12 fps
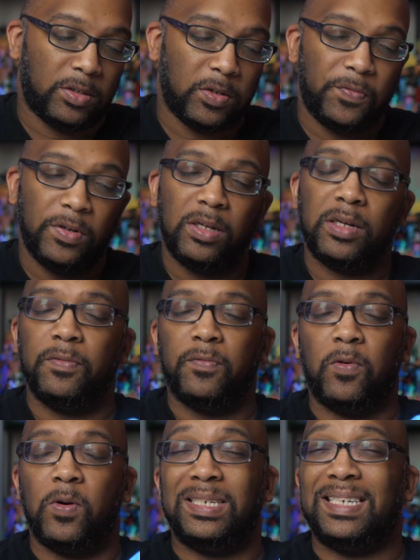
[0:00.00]
So if you're looking
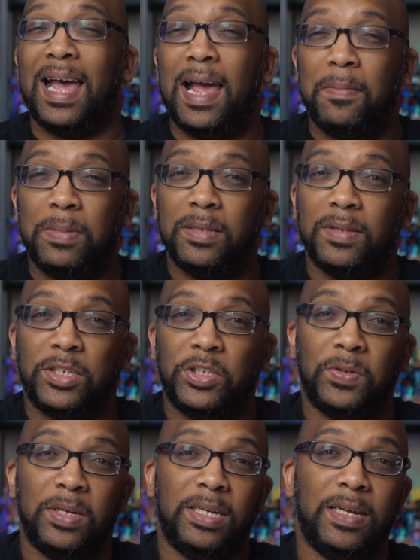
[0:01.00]
for a tablet
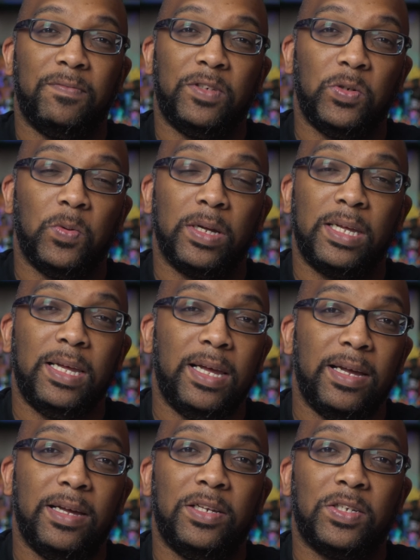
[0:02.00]
that you can give to a
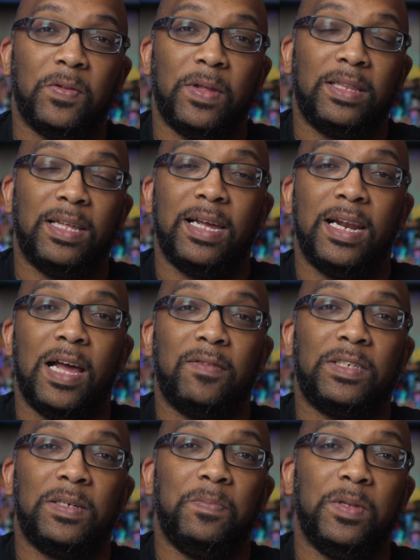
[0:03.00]
kid so that they can
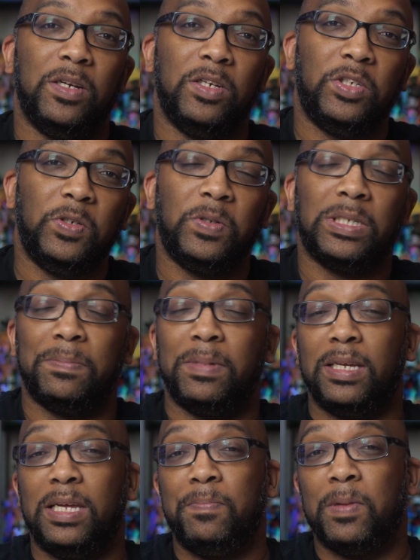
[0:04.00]
have something to do,
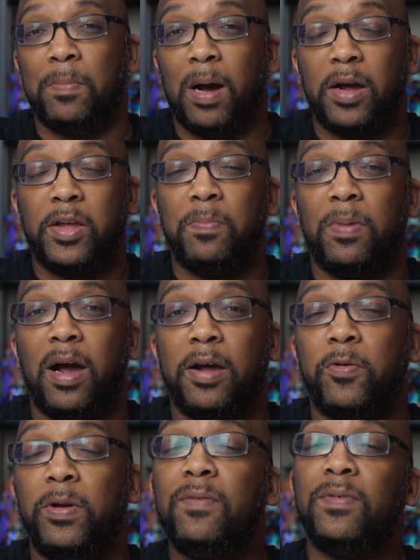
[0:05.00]
something to keep them
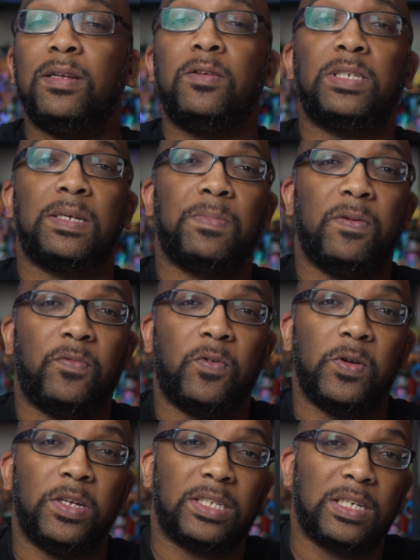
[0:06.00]
occupied, or even a little something
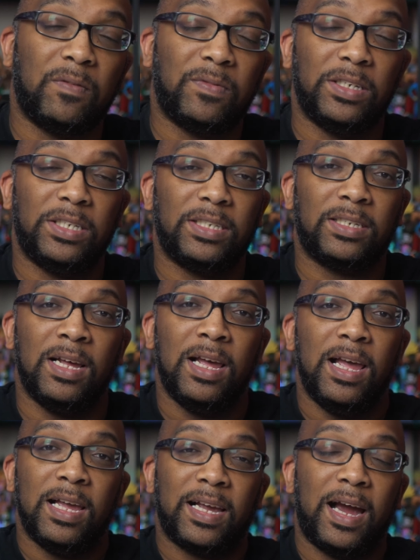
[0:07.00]
for yourself to just
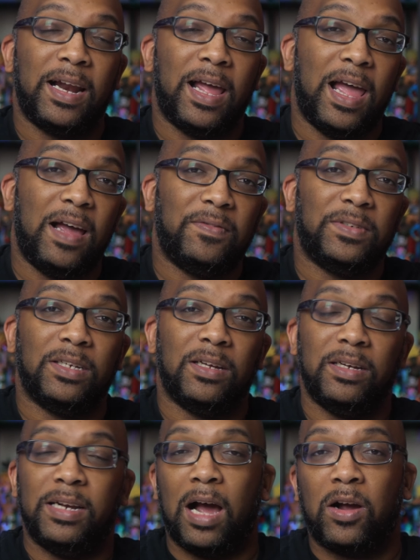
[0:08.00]
kind of have
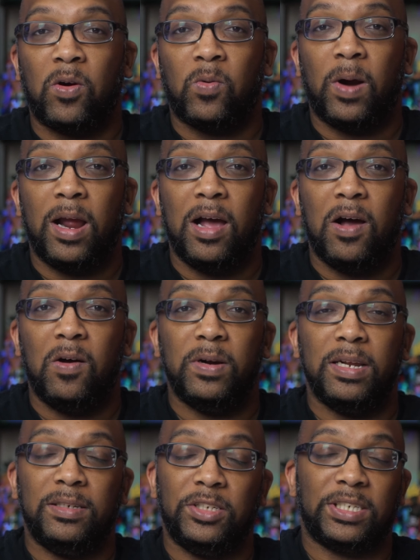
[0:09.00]
to knock
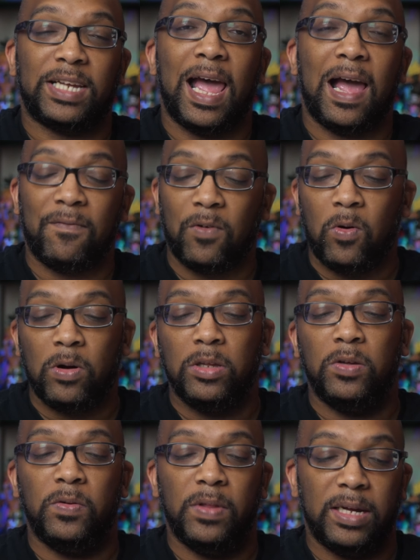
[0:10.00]
around and just have on
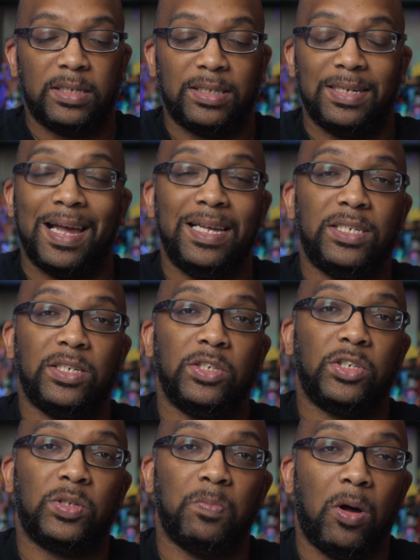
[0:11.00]
you that's nice
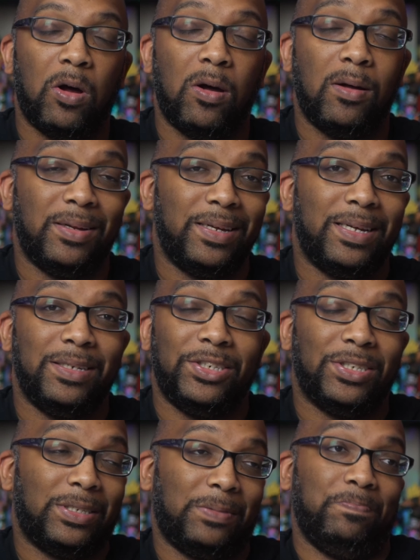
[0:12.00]
and small and can
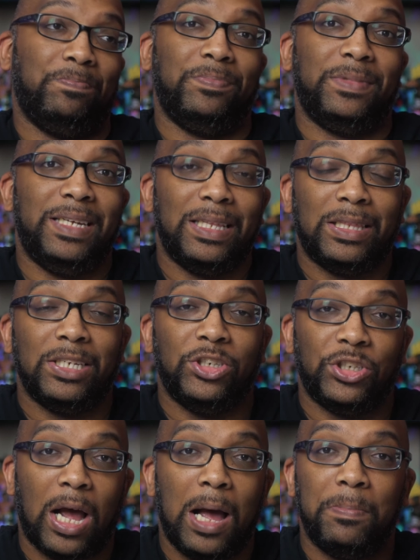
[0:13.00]
just get the
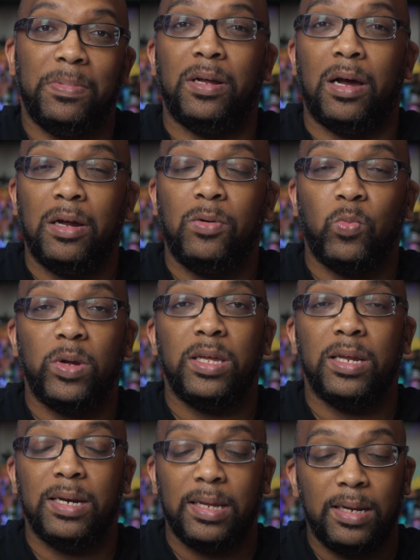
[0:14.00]
job done when
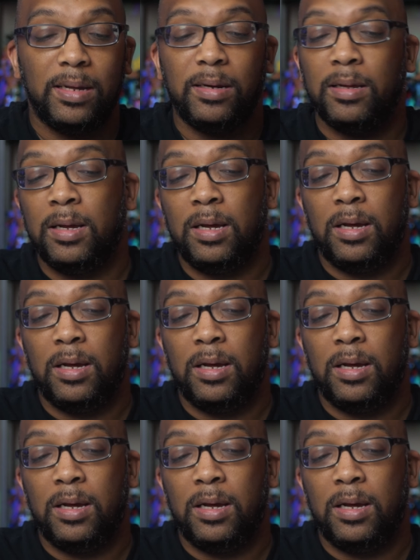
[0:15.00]
you need it,